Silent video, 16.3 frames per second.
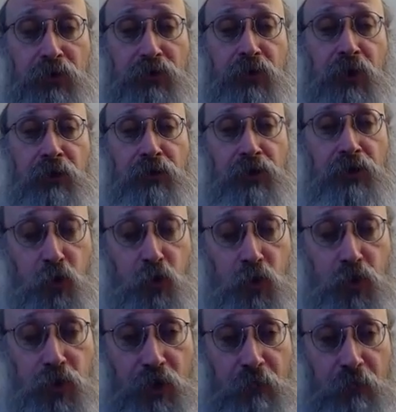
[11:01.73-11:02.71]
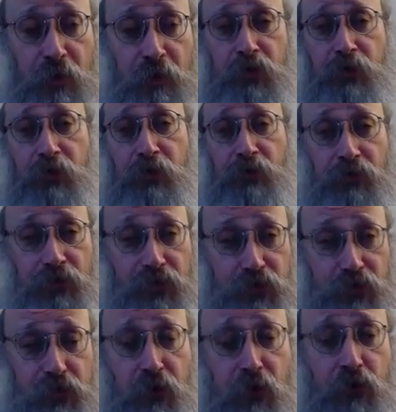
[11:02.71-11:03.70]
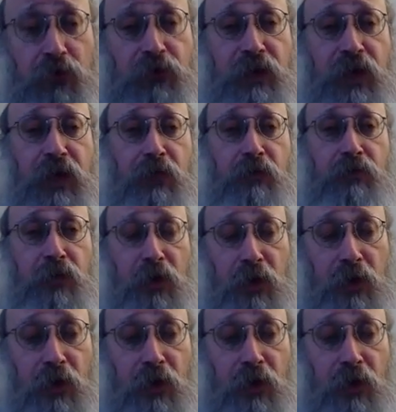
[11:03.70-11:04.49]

started working by me that it scrolls down,